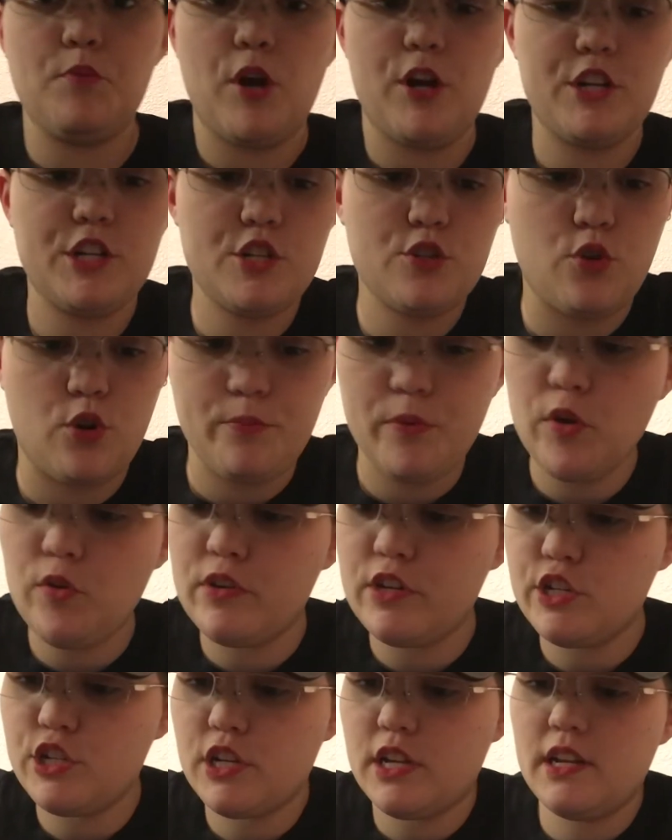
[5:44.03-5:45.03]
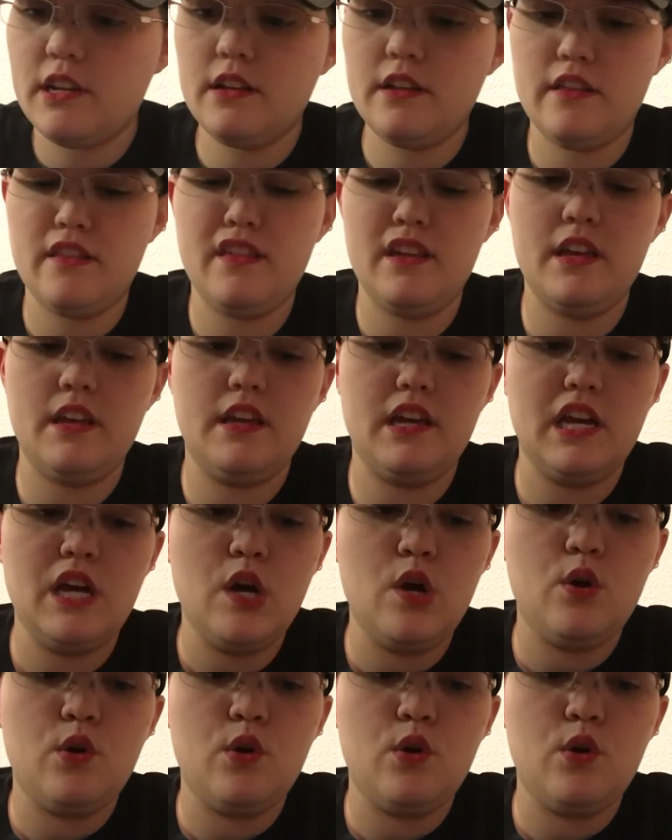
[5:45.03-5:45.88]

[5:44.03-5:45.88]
Project Scorpio edition. The